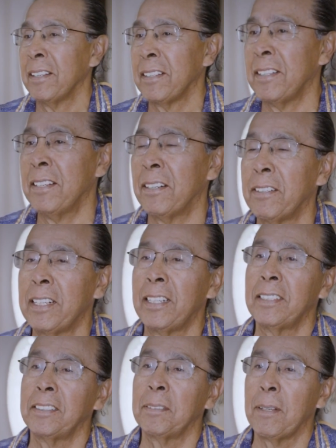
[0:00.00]
No,
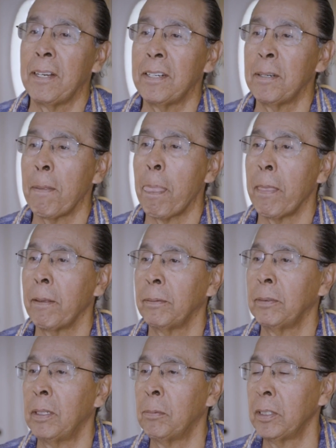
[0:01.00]

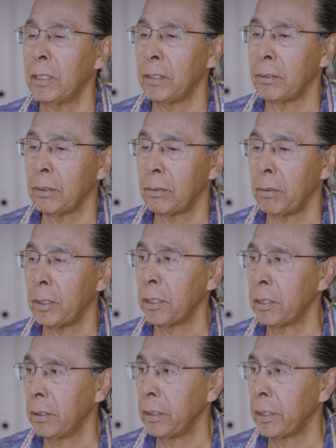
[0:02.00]
I'm one of the
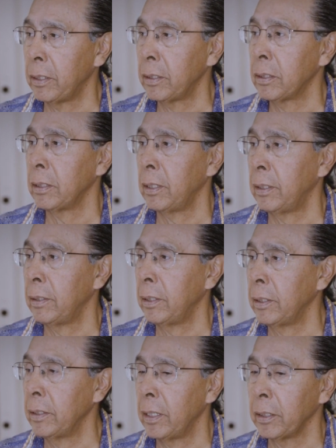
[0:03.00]
traditional leaders of
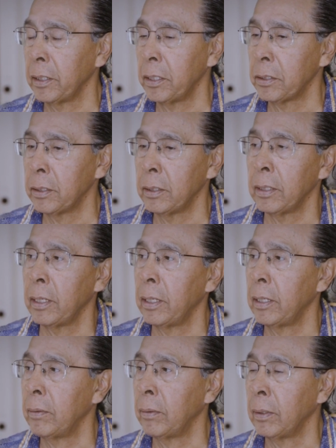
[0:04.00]
Onondaga Nation
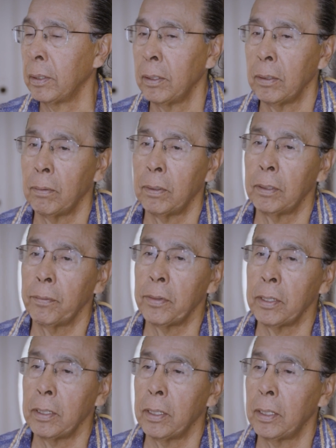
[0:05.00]
and one of
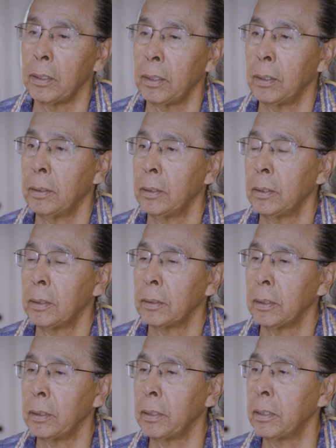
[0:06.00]
the
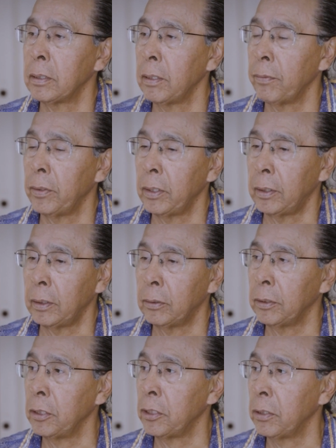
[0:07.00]
leaders of the
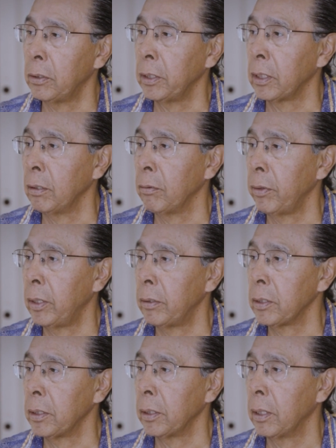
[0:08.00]
Haudenosaunee
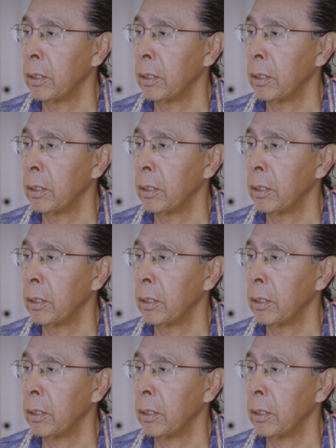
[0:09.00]
Confederacy.